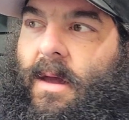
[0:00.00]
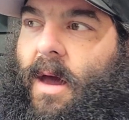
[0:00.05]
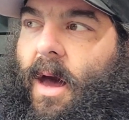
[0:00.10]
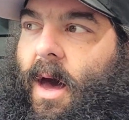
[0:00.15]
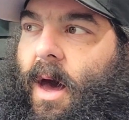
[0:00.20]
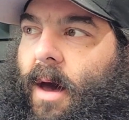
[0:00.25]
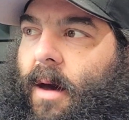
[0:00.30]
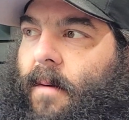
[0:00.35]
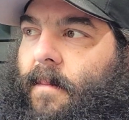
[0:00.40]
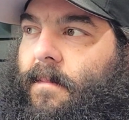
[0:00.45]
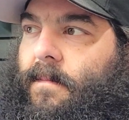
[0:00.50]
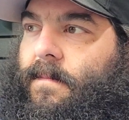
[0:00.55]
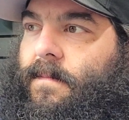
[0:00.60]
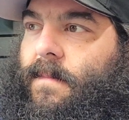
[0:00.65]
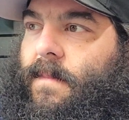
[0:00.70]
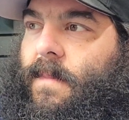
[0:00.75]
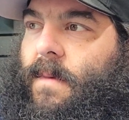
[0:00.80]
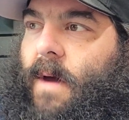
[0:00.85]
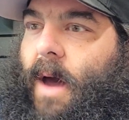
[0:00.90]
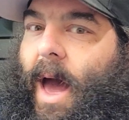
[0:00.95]

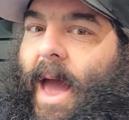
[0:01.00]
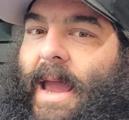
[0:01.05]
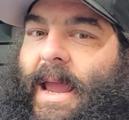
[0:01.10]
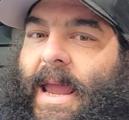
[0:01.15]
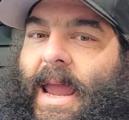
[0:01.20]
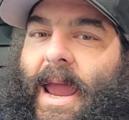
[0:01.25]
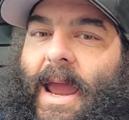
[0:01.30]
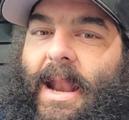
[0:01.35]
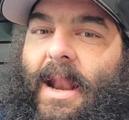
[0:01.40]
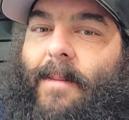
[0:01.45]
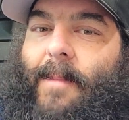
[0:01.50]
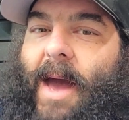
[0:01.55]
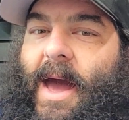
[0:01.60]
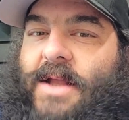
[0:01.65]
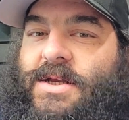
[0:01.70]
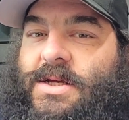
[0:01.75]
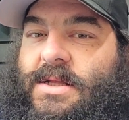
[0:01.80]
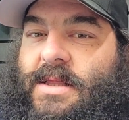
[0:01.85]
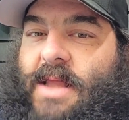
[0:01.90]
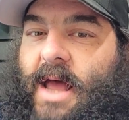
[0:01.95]
I can't
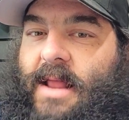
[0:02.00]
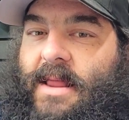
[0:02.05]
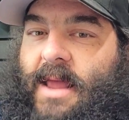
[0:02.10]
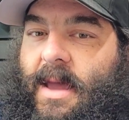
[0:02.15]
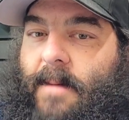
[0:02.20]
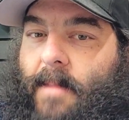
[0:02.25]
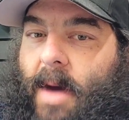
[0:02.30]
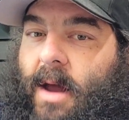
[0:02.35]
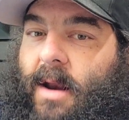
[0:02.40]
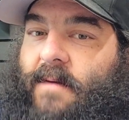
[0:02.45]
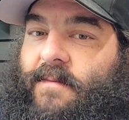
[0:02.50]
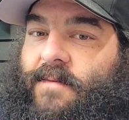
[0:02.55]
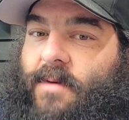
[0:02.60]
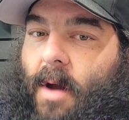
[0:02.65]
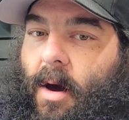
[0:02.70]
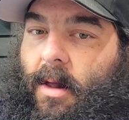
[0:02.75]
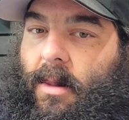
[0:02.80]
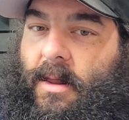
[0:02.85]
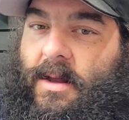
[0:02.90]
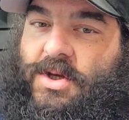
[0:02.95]
imagine that the amount of
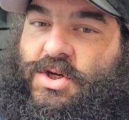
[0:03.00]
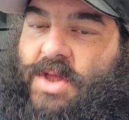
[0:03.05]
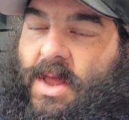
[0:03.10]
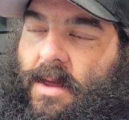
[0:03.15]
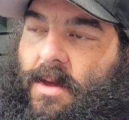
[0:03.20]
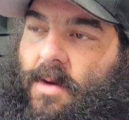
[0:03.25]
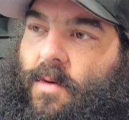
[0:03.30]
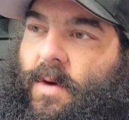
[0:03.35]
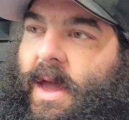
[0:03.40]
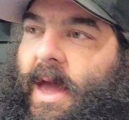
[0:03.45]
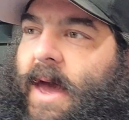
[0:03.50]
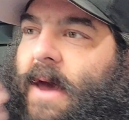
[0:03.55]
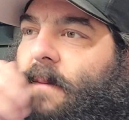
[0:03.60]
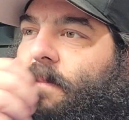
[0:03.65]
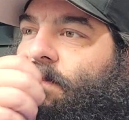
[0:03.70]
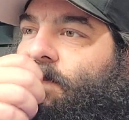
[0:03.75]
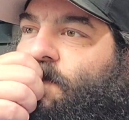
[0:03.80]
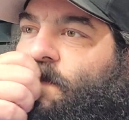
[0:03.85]
knowledge that you get